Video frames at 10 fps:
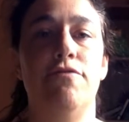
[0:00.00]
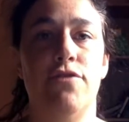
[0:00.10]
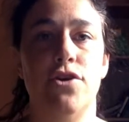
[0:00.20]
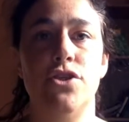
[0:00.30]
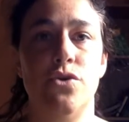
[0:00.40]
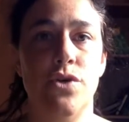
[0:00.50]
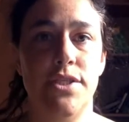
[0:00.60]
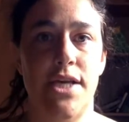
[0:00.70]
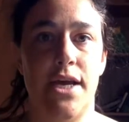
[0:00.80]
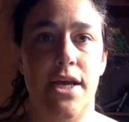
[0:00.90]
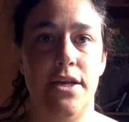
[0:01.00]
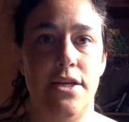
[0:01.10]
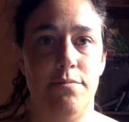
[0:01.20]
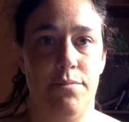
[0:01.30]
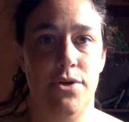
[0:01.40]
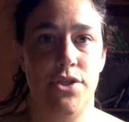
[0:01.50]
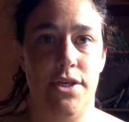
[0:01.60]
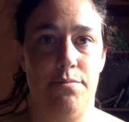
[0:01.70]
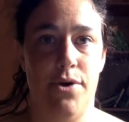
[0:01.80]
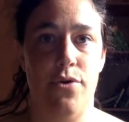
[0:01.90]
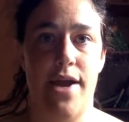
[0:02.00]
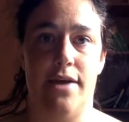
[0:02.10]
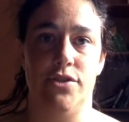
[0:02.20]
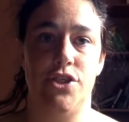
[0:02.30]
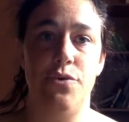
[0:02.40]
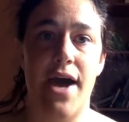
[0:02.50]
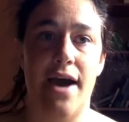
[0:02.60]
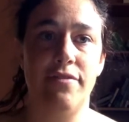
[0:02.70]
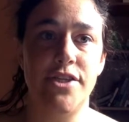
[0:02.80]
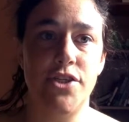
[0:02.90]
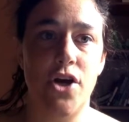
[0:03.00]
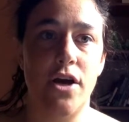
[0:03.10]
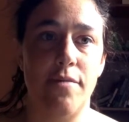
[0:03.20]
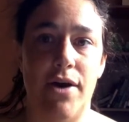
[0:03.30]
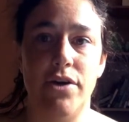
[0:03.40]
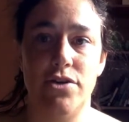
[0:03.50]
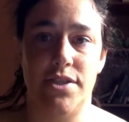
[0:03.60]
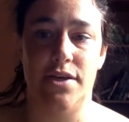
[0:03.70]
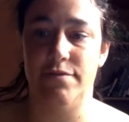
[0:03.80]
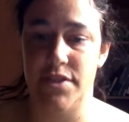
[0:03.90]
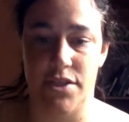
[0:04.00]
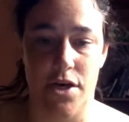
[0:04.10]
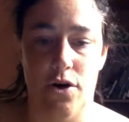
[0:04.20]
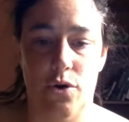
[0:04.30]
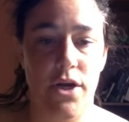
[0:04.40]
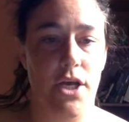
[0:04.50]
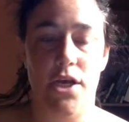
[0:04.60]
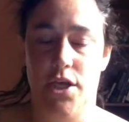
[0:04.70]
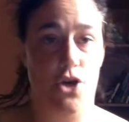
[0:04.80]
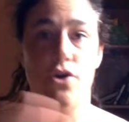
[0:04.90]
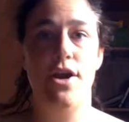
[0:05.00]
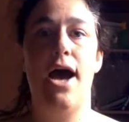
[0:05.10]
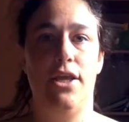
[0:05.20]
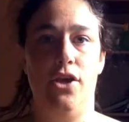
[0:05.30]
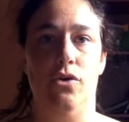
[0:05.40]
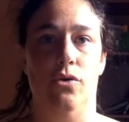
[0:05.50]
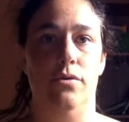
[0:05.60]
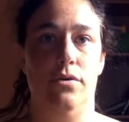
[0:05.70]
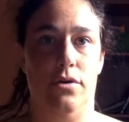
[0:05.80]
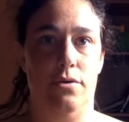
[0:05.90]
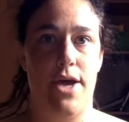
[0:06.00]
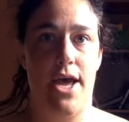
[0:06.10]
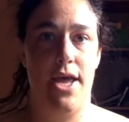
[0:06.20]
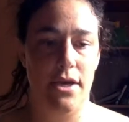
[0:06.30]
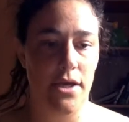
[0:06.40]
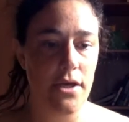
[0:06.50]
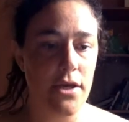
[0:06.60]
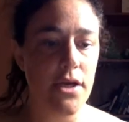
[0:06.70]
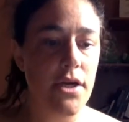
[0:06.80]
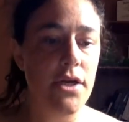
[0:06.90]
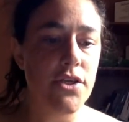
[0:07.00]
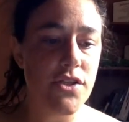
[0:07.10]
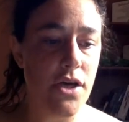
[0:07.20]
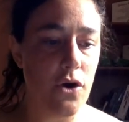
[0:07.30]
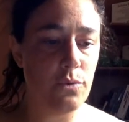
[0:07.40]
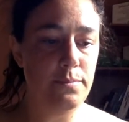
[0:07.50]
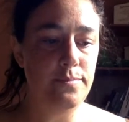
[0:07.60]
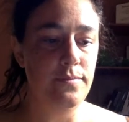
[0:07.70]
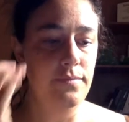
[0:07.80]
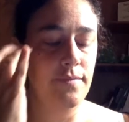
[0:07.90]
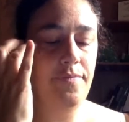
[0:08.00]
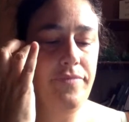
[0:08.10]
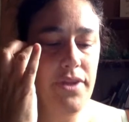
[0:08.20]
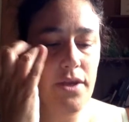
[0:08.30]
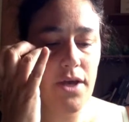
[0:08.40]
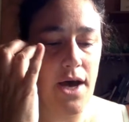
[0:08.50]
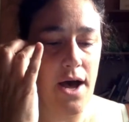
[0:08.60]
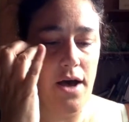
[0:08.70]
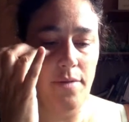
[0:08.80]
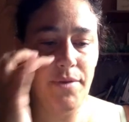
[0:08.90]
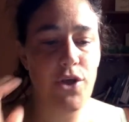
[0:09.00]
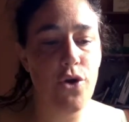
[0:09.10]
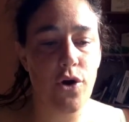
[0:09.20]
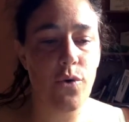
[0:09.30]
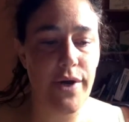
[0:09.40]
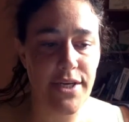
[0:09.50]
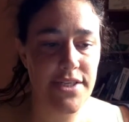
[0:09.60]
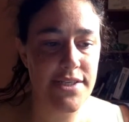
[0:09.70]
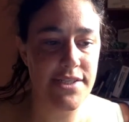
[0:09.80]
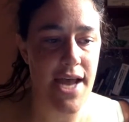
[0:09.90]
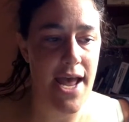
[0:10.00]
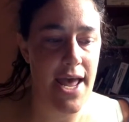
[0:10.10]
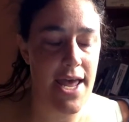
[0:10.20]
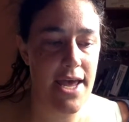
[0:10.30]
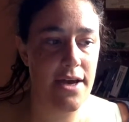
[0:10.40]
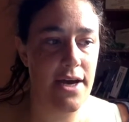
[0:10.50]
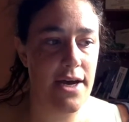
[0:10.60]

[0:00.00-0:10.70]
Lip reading: first or second person pronouns. You have to talk about yourself as though you're not you, okay? So you're going to say,